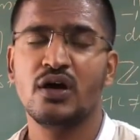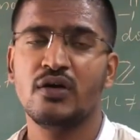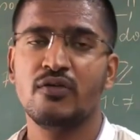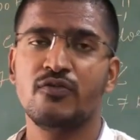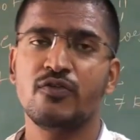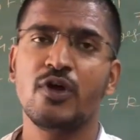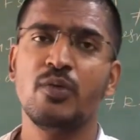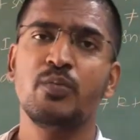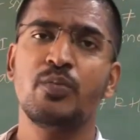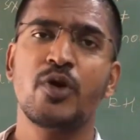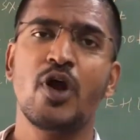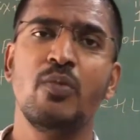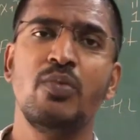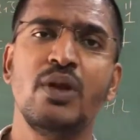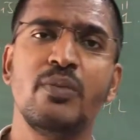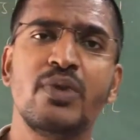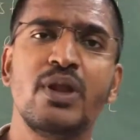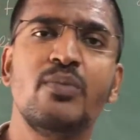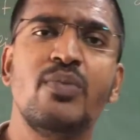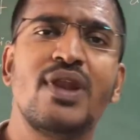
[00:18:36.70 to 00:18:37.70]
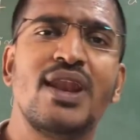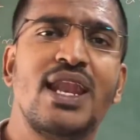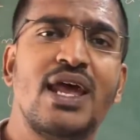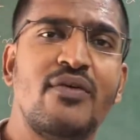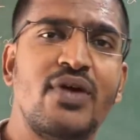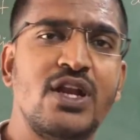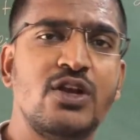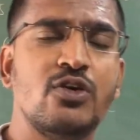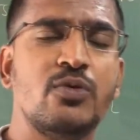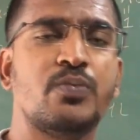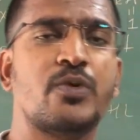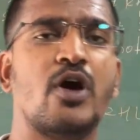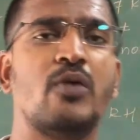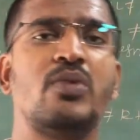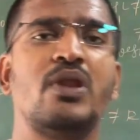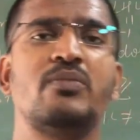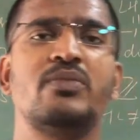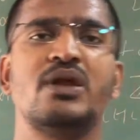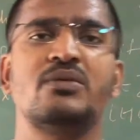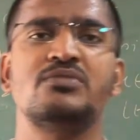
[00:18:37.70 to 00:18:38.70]
from problem number 11 to
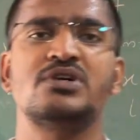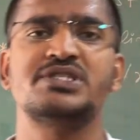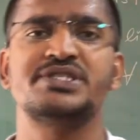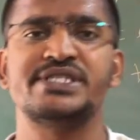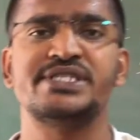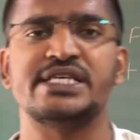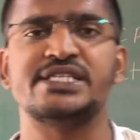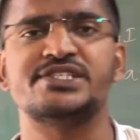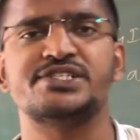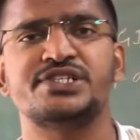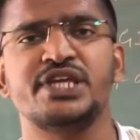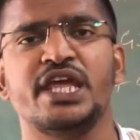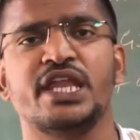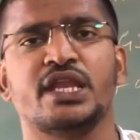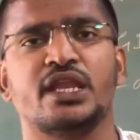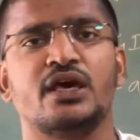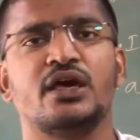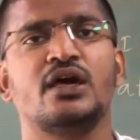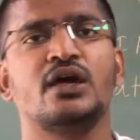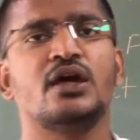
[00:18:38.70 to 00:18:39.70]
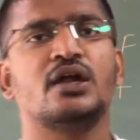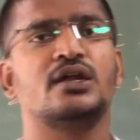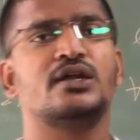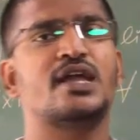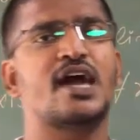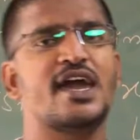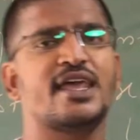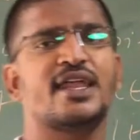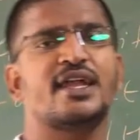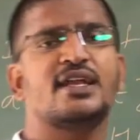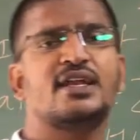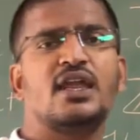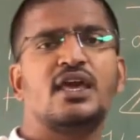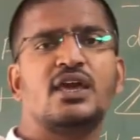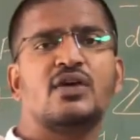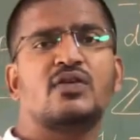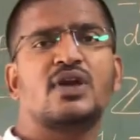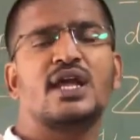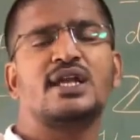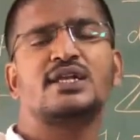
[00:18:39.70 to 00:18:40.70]
problem number 16, directly
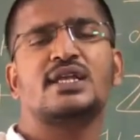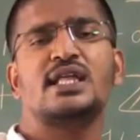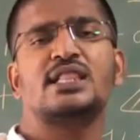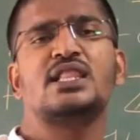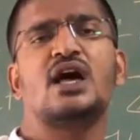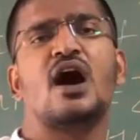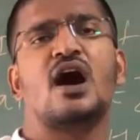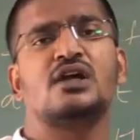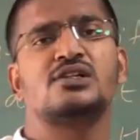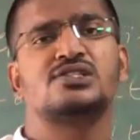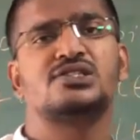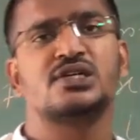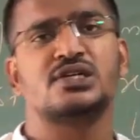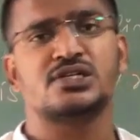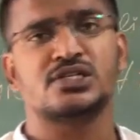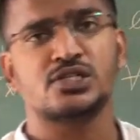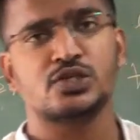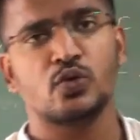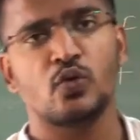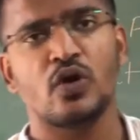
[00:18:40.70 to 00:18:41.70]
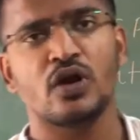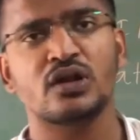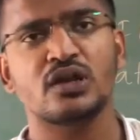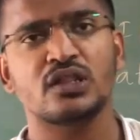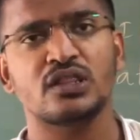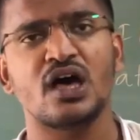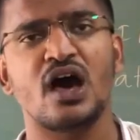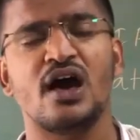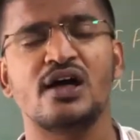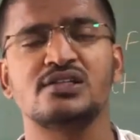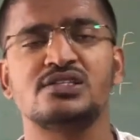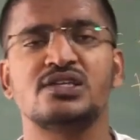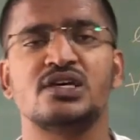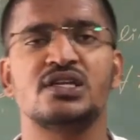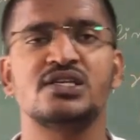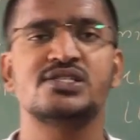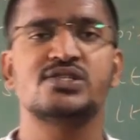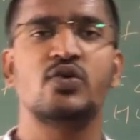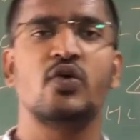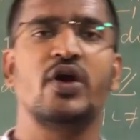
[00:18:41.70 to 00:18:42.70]
you can tell the answers, what the answer
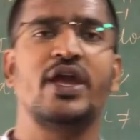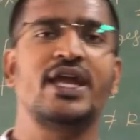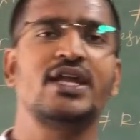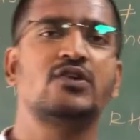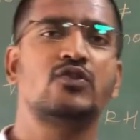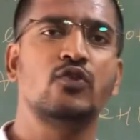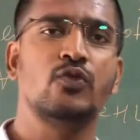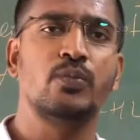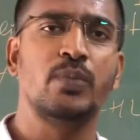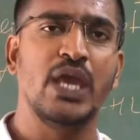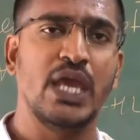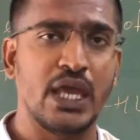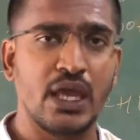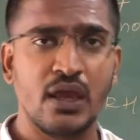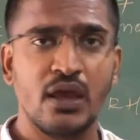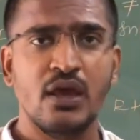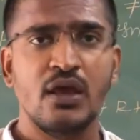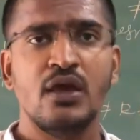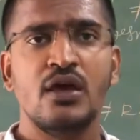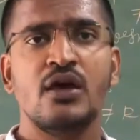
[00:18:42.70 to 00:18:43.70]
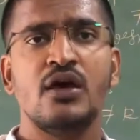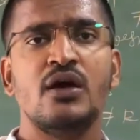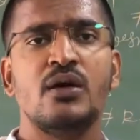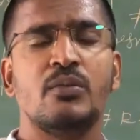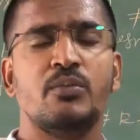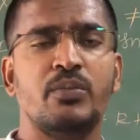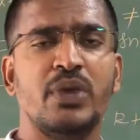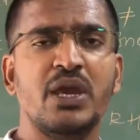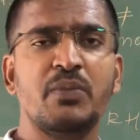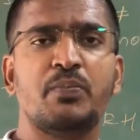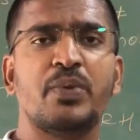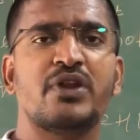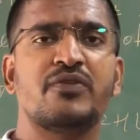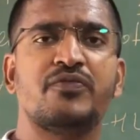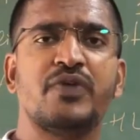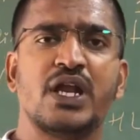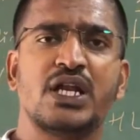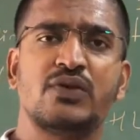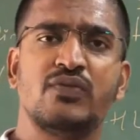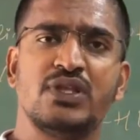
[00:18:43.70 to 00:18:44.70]
is going to be. Be
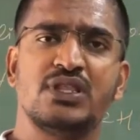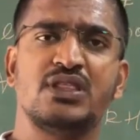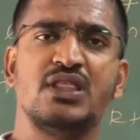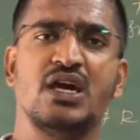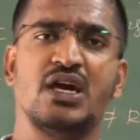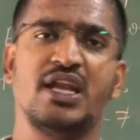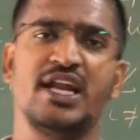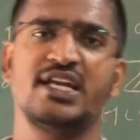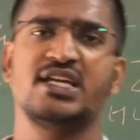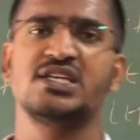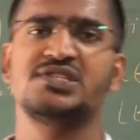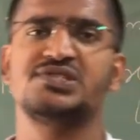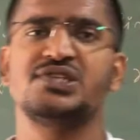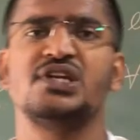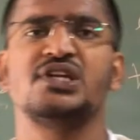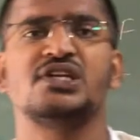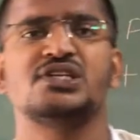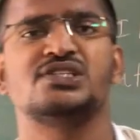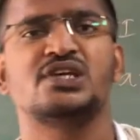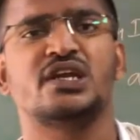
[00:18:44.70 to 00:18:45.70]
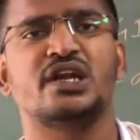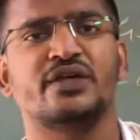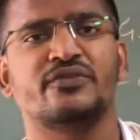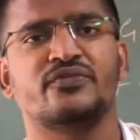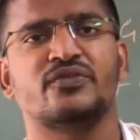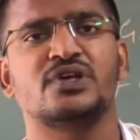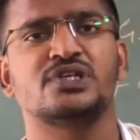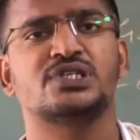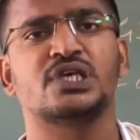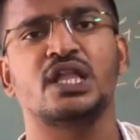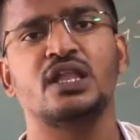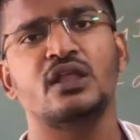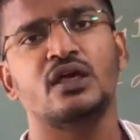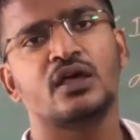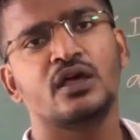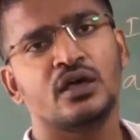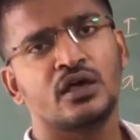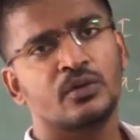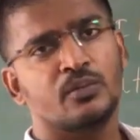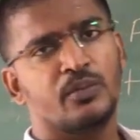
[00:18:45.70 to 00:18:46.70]
perfect with the greatest integer definition,
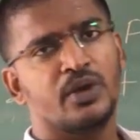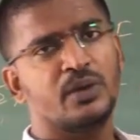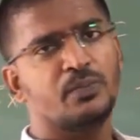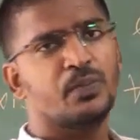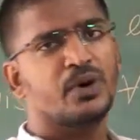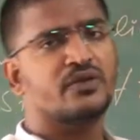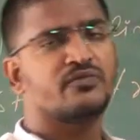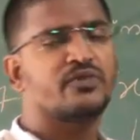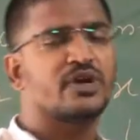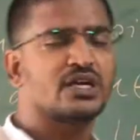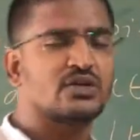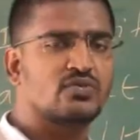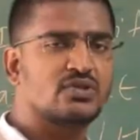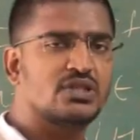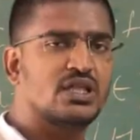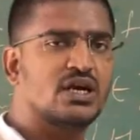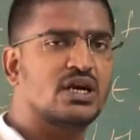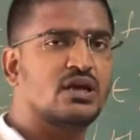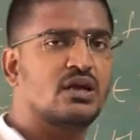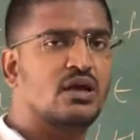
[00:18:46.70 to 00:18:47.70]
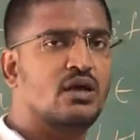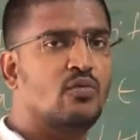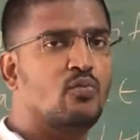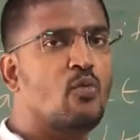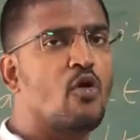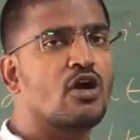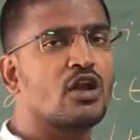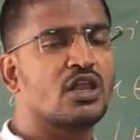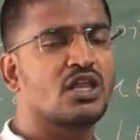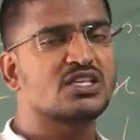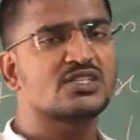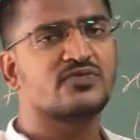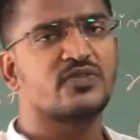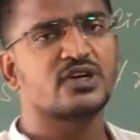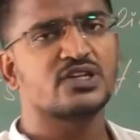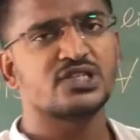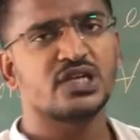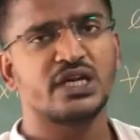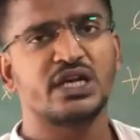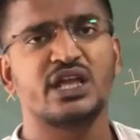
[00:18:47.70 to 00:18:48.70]
be perfect with the modulus
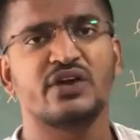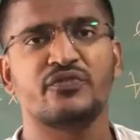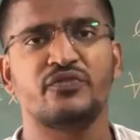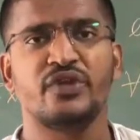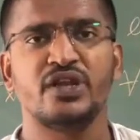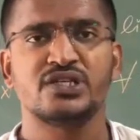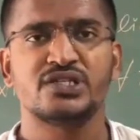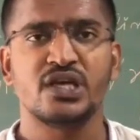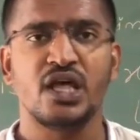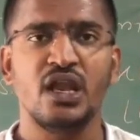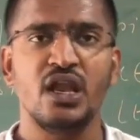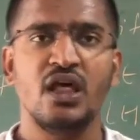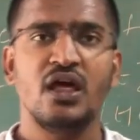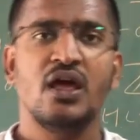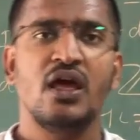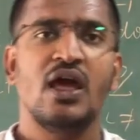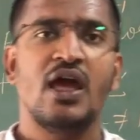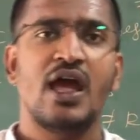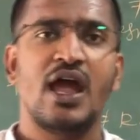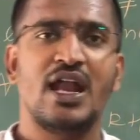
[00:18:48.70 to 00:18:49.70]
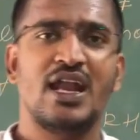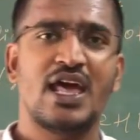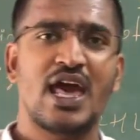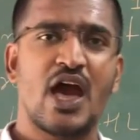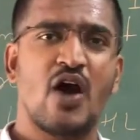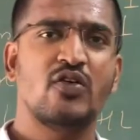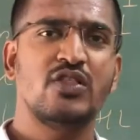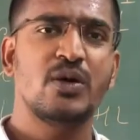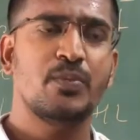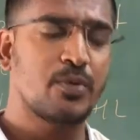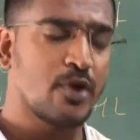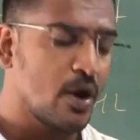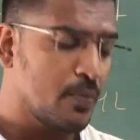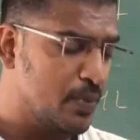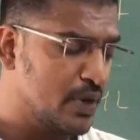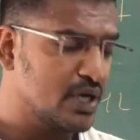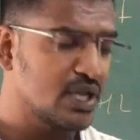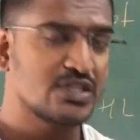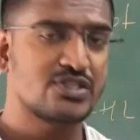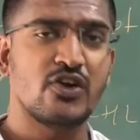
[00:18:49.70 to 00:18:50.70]
function definition, and have the
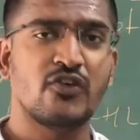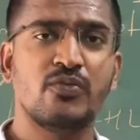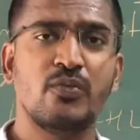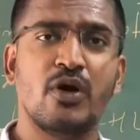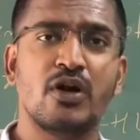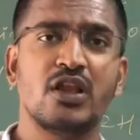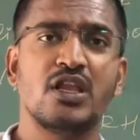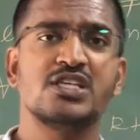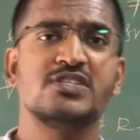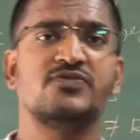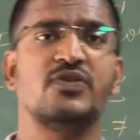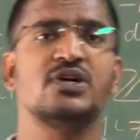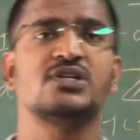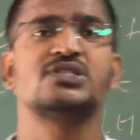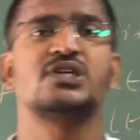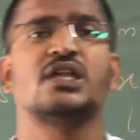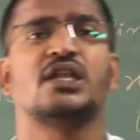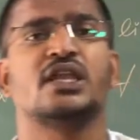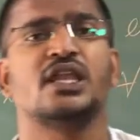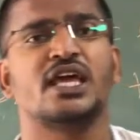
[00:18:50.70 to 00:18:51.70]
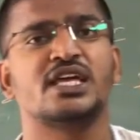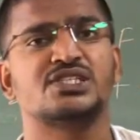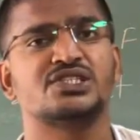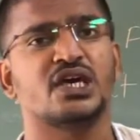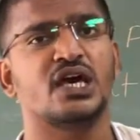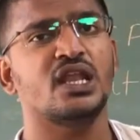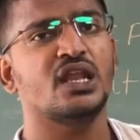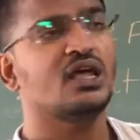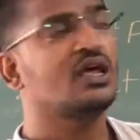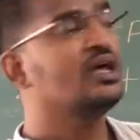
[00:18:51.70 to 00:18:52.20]
properties of modulus function nature